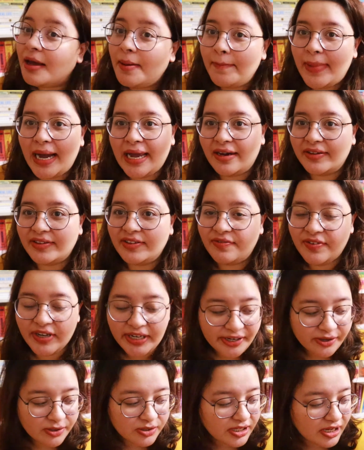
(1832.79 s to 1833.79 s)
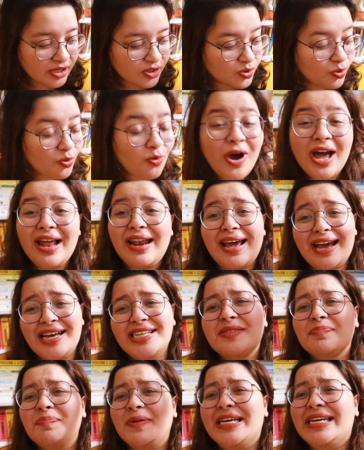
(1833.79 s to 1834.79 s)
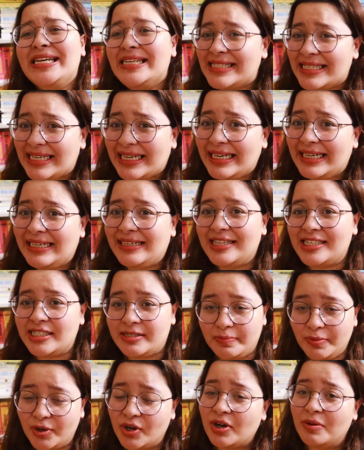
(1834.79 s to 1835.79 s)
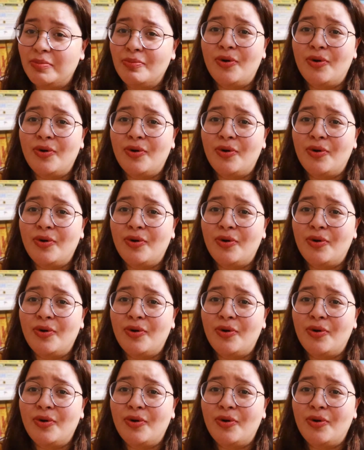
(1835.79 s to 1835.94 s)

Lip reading: my other videos as well, as please read this book.